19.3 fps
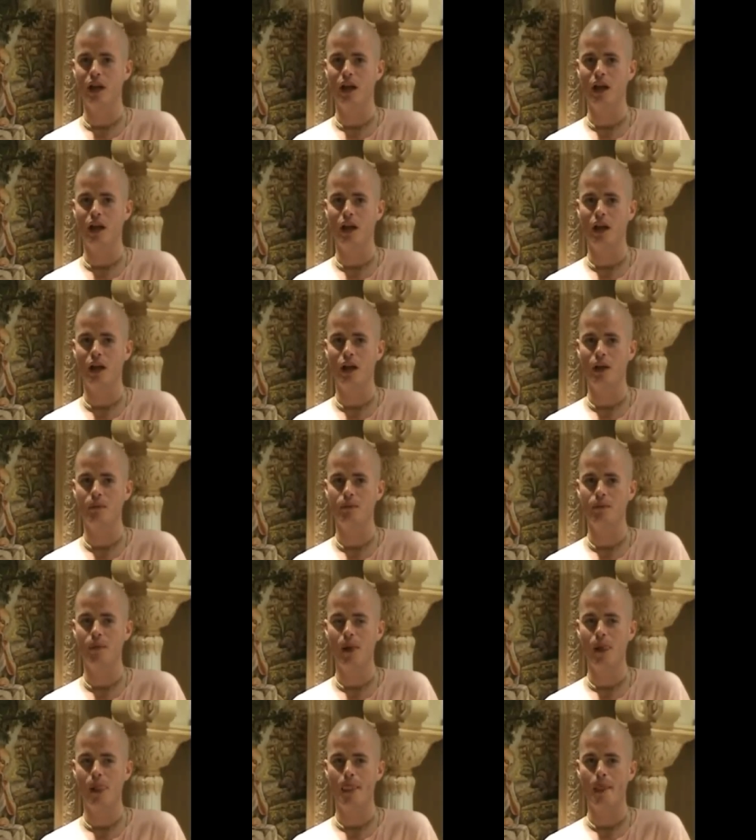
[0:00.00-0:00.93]
um,
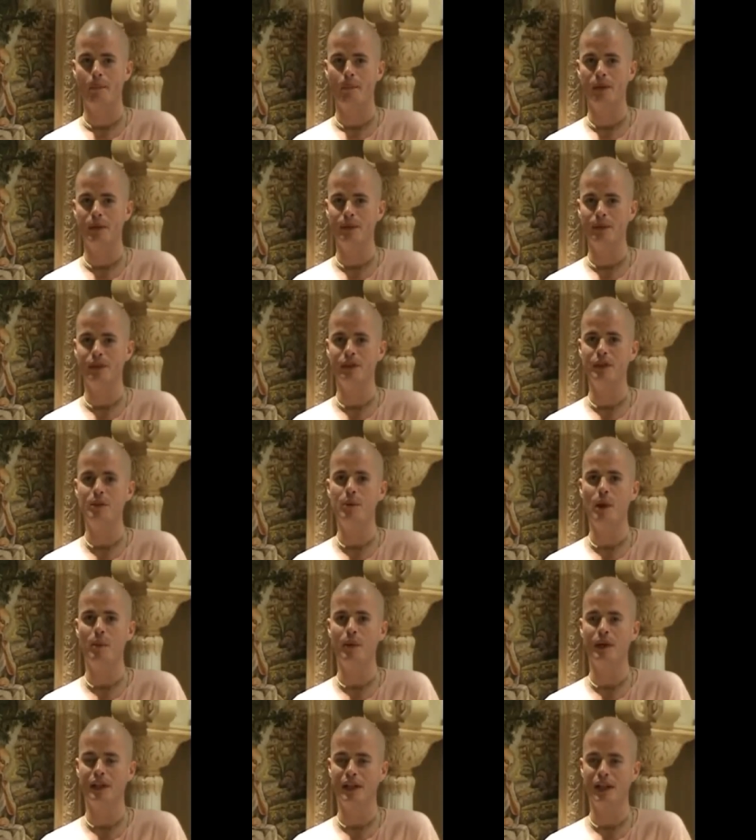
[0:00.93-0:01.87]
BBT
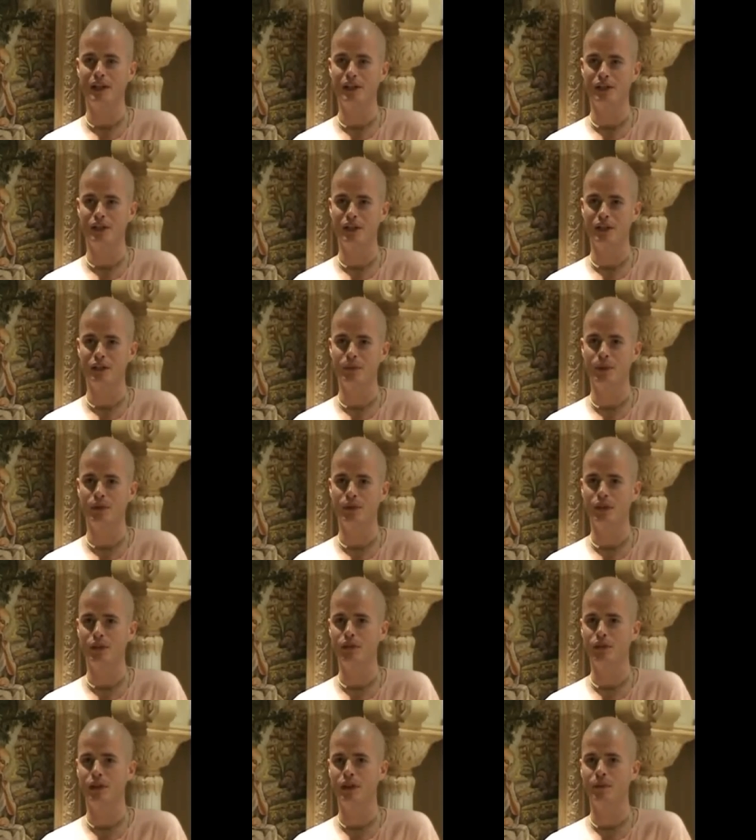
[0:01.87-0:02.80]
publications,
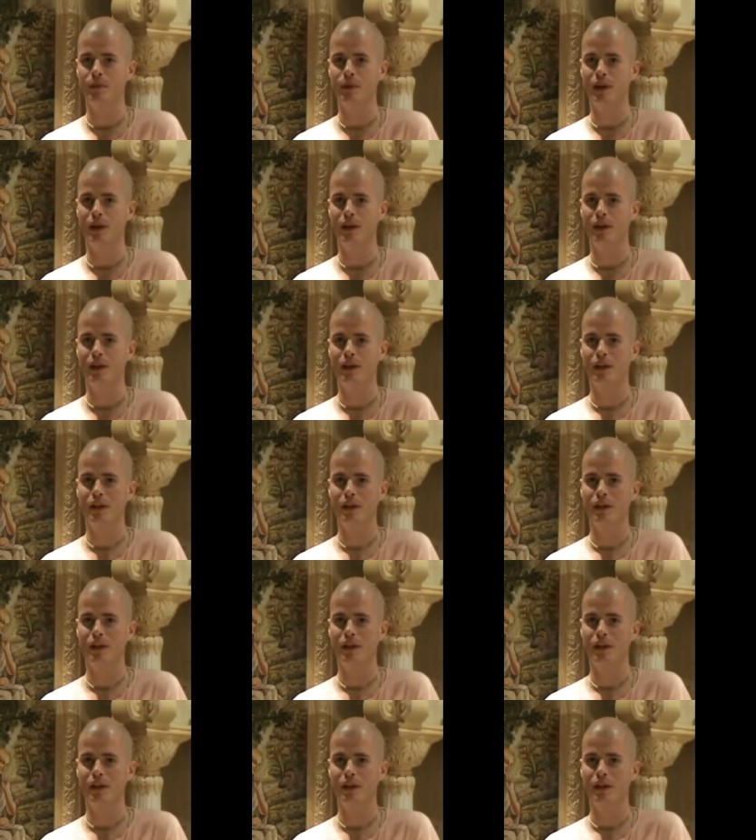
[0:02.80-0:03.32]
mostly written by